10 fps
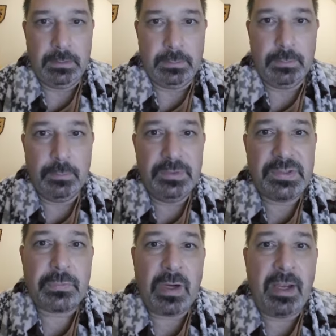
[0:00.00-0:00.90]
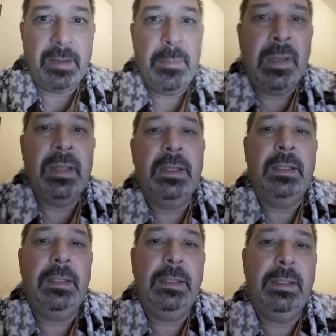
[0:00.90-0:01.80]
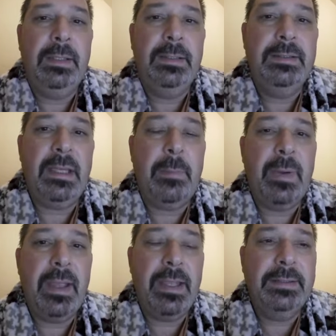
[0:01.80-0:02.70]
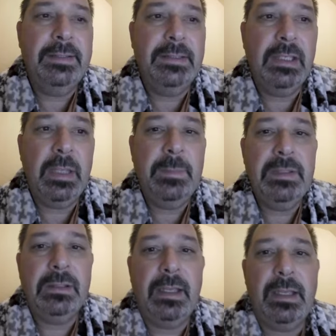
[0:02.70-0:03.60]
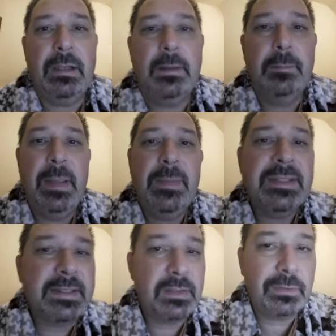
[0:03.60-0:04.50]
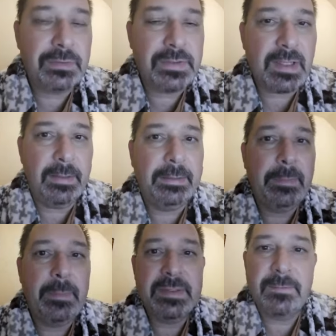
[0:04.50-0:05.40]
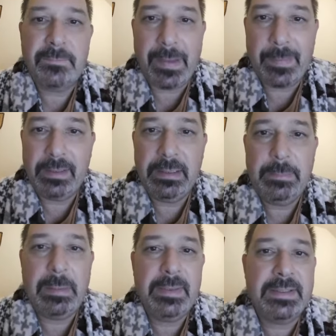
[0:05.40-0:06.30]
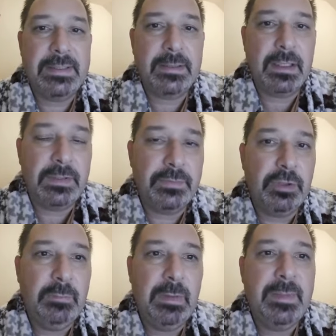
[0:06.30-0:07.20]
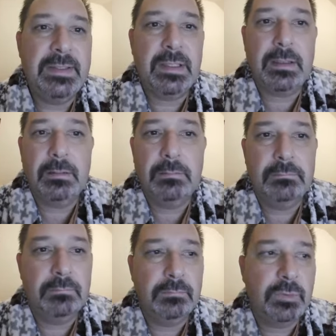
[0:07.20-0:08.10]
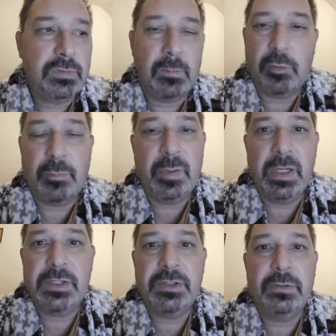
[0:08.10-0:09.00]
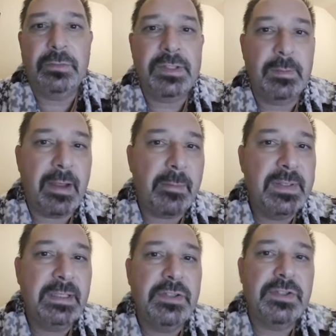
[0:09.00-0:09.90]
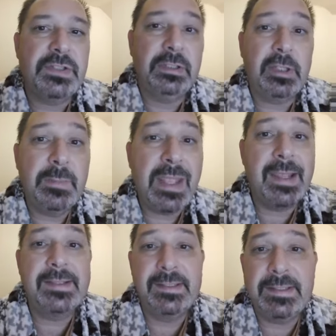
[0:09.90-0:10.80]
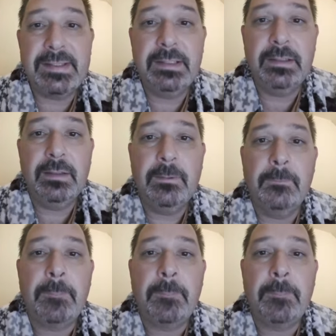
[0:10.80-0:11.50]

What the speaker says: to describe, and by entity I mean, like, maybe it's a secret society, maybe it's a family, maybe it's a country, maybe it's some corporation or some government agency. It can be existing